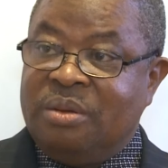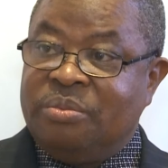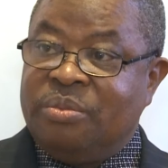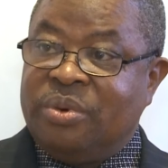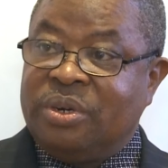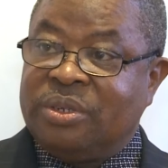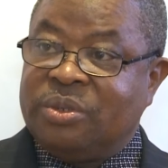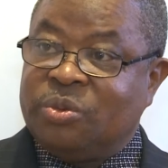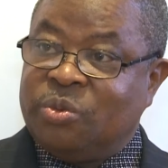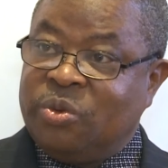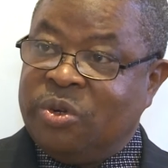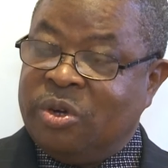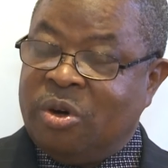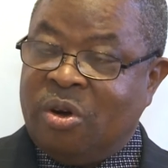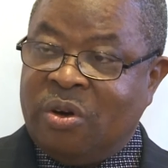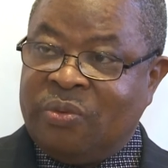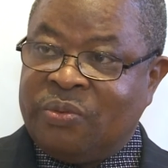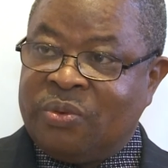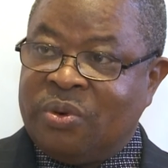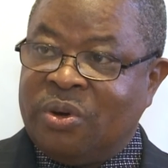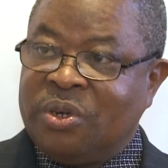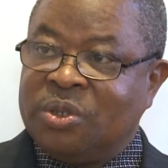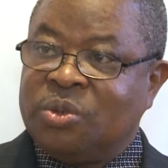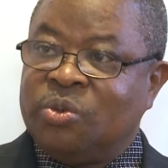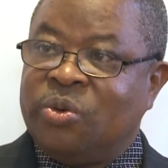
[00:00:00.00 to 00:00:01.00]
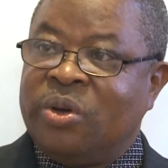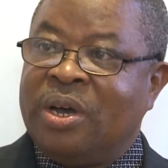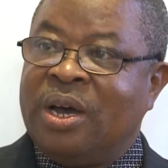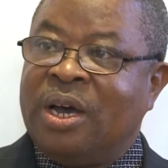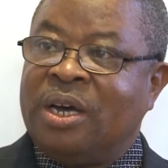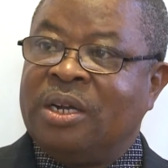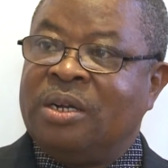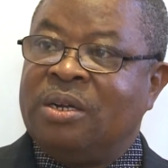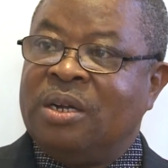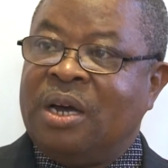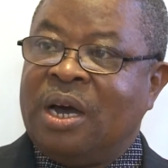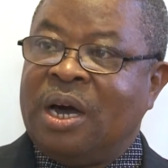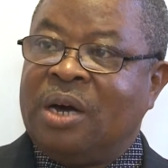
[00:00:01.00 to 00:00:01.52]
But we, of course, we
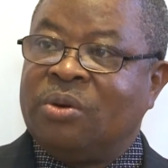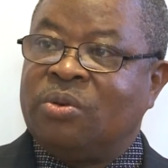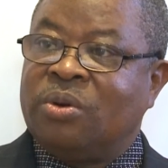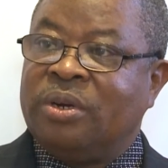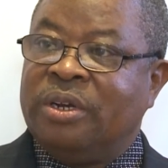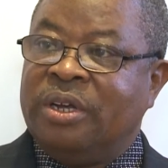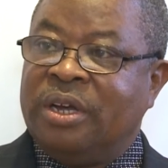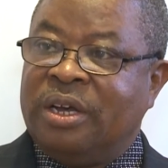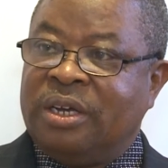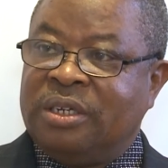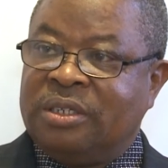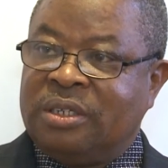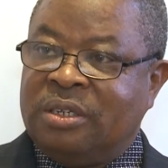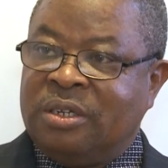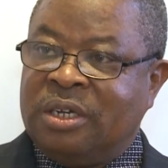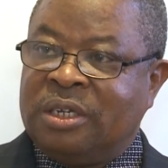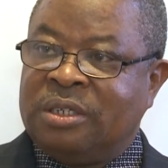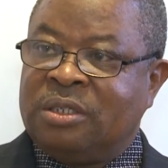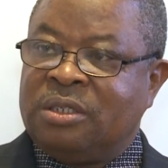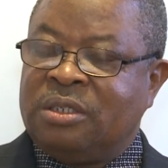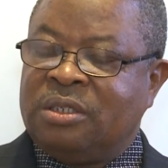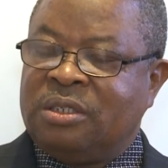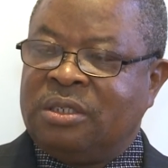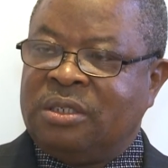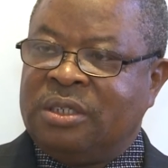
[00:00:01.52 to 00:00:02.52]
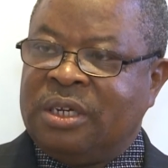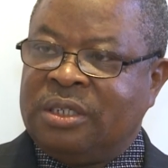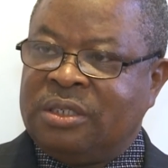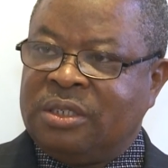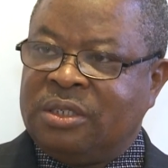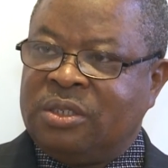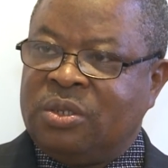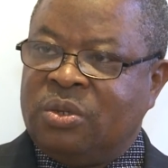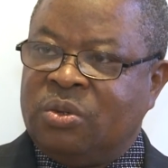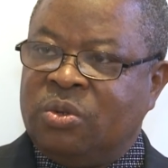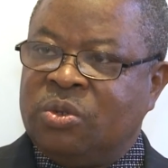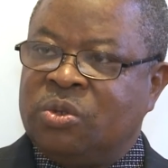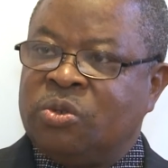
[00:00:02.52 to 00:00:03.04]
had outliers. That, that
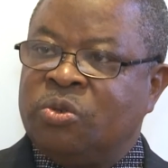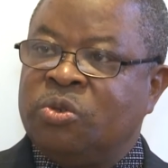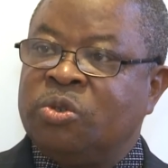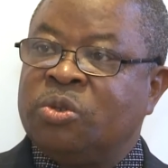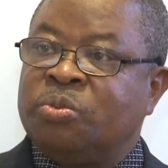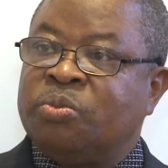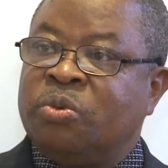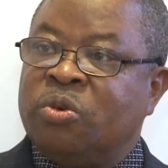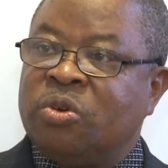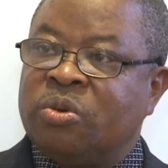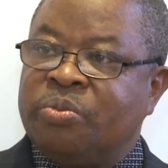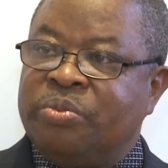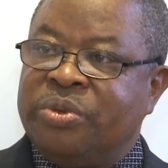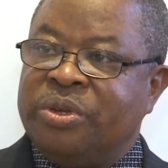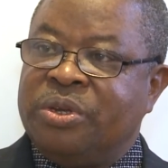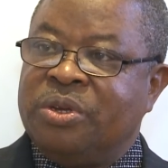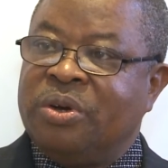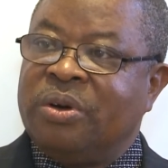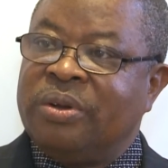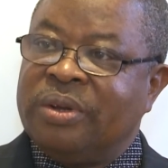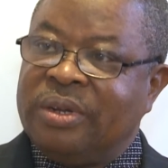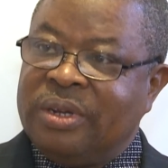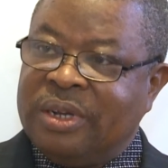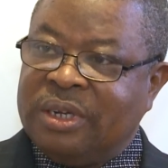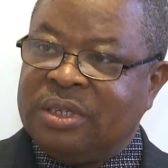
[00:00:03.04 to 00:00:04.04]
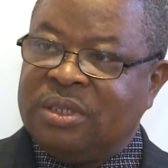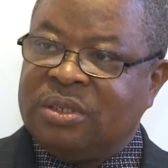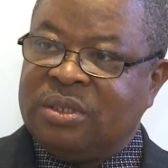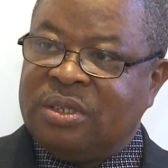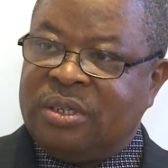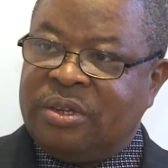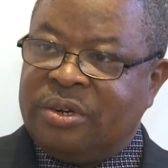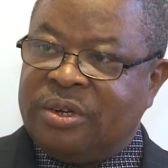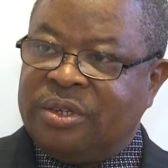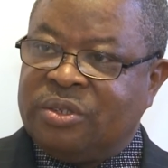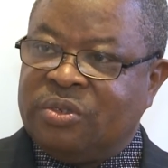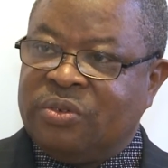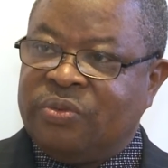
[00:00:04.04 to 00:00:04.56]
is those who spoke beyond that
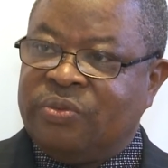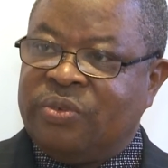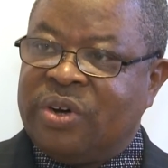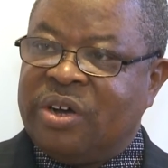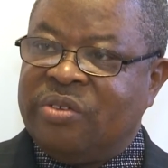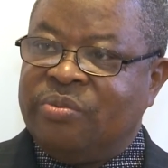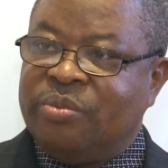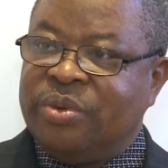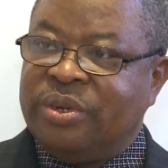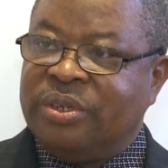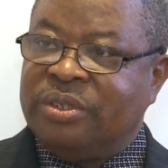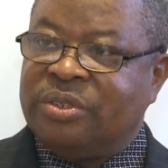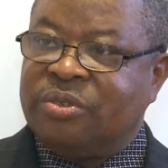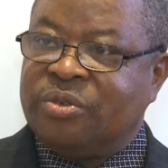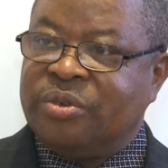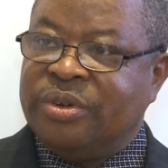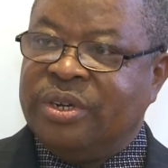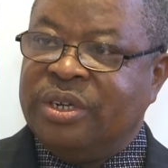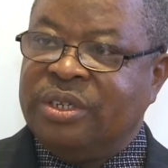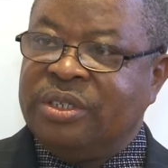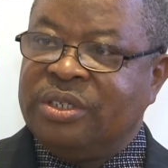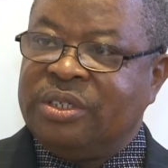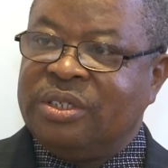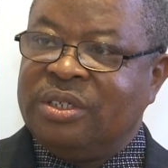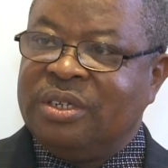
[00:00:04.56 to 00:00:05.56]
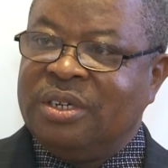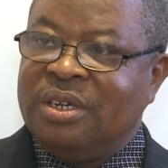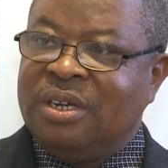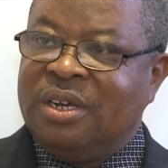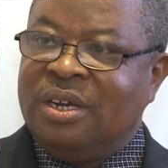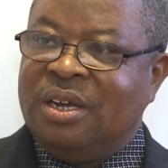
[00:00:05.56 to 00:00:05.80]
three to five minutes range.